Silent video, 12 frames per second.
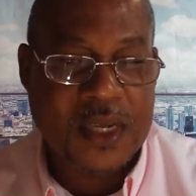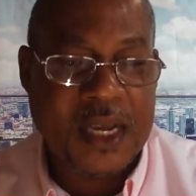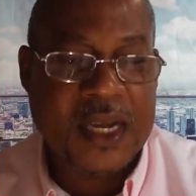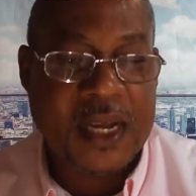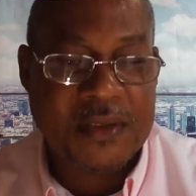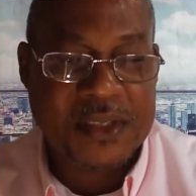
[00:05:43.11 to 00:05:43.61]
A
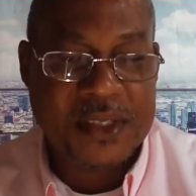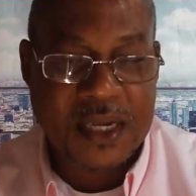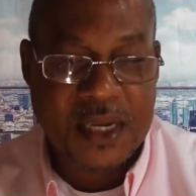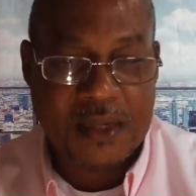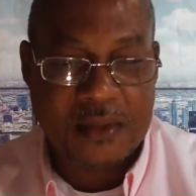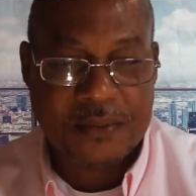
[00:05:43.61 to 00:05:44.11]

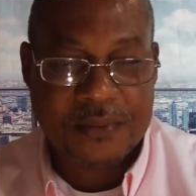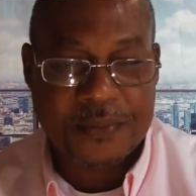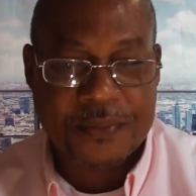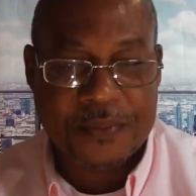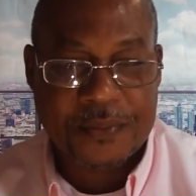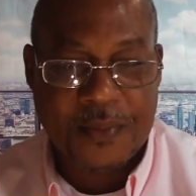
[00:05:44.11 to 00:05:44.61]
lifestyle.
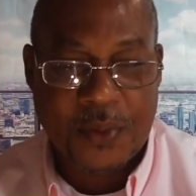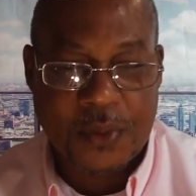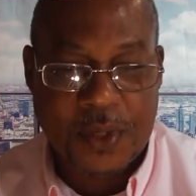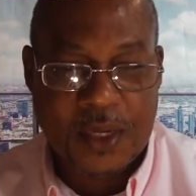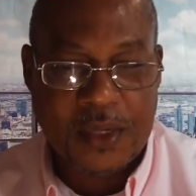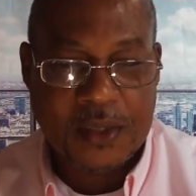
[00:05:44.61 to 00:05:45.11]

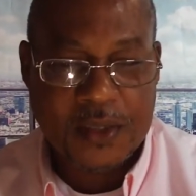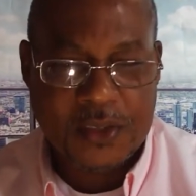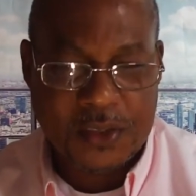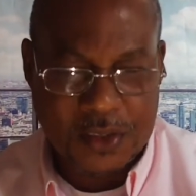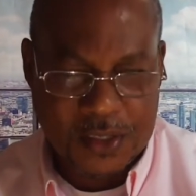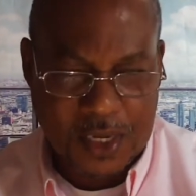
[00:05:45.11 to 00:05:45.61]
Okay?
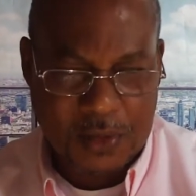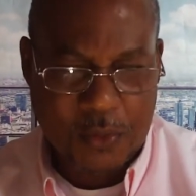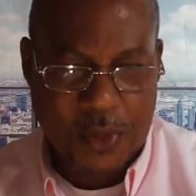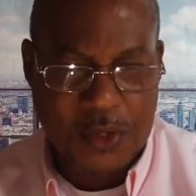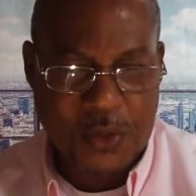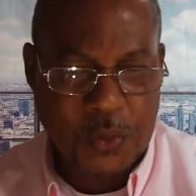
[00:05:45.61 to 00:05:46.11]
the same
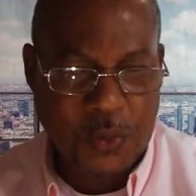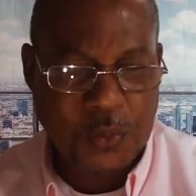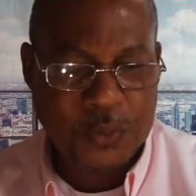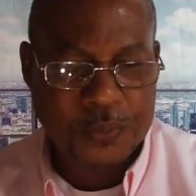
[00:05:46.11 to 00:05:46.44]
way you